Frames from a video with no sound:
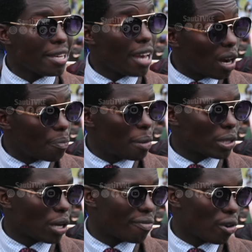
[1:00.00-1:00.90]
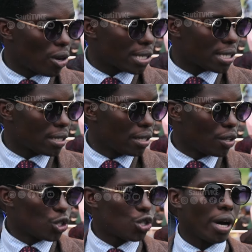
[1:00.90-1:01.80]
young people that we've lost
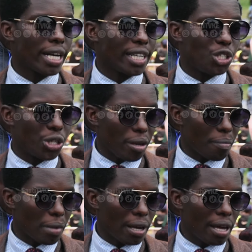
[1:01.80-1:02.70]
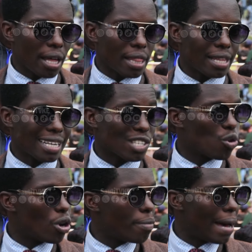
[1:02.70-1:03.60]
to a regime that has
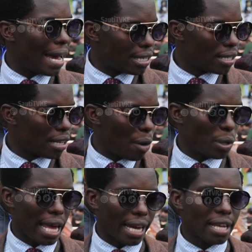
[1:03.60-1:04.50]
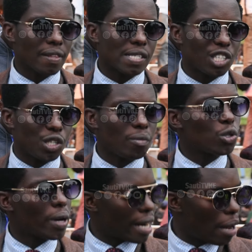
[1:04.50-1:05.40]
gone mad. I would liken this regime
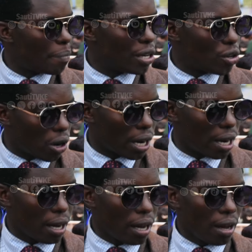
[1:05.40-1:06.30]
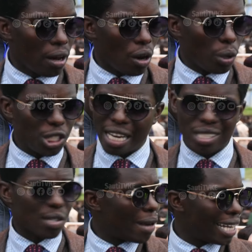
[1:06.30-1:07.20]
to a rabid dog which
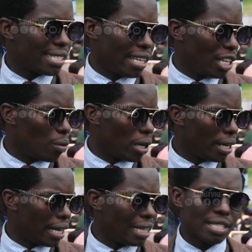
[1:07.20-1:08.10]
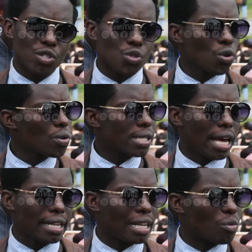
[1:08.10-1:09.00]
just bites anyone. And it's so
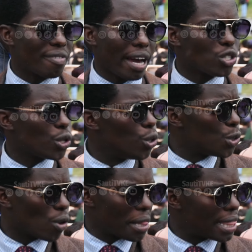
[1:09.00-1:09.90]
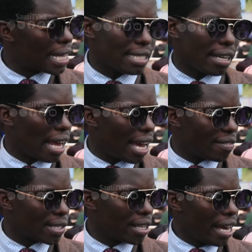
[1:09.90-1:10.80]
sad that we've had to lose over 30
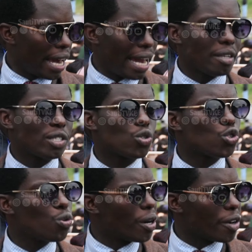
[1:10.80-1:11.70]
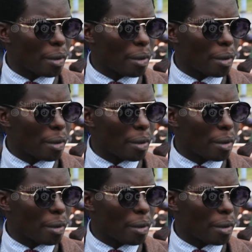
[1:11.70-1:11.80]
lives and 200